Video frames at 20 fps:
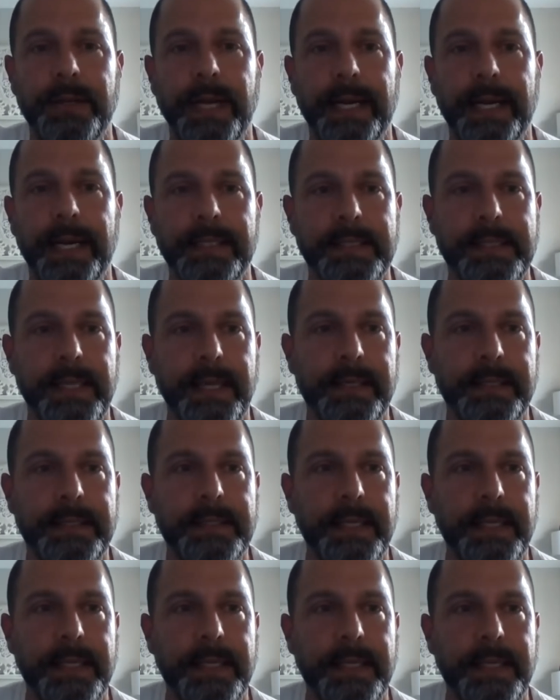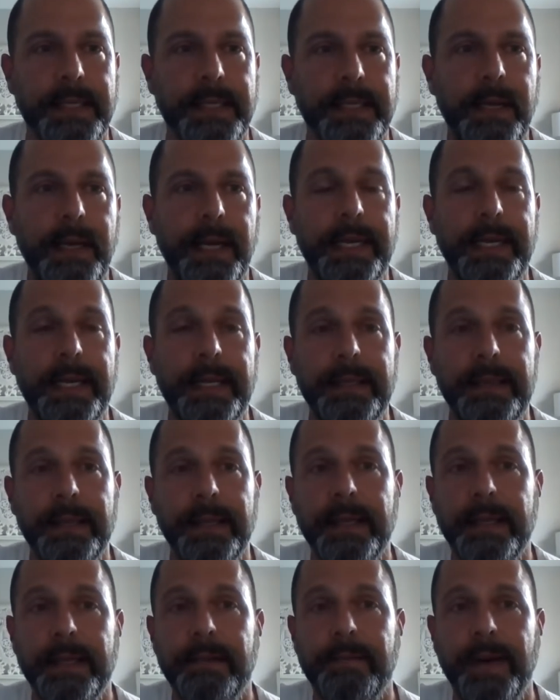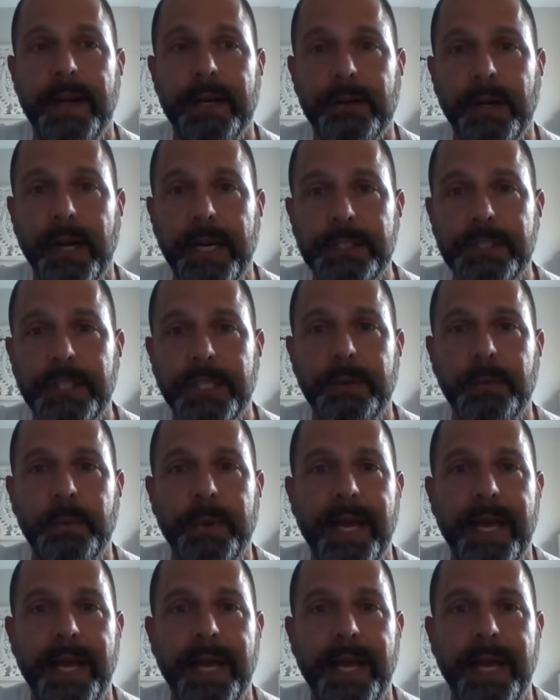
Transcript: United States. And in the Confederation,